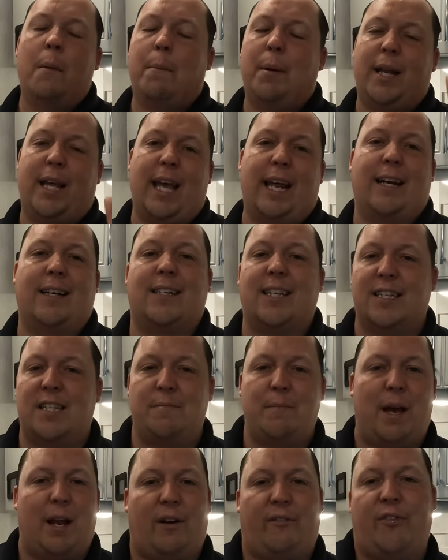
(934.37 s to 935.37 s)
But again, it
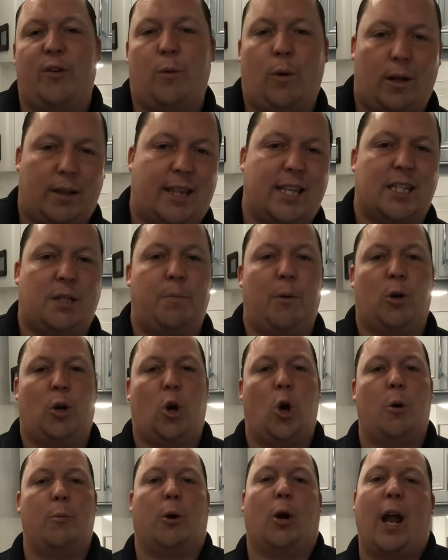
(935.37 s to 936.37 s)
doesn't matter if you want this
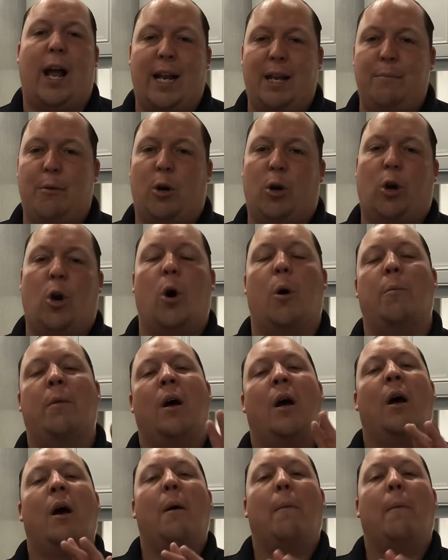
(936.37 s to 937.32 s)
motorhome or any motorhome.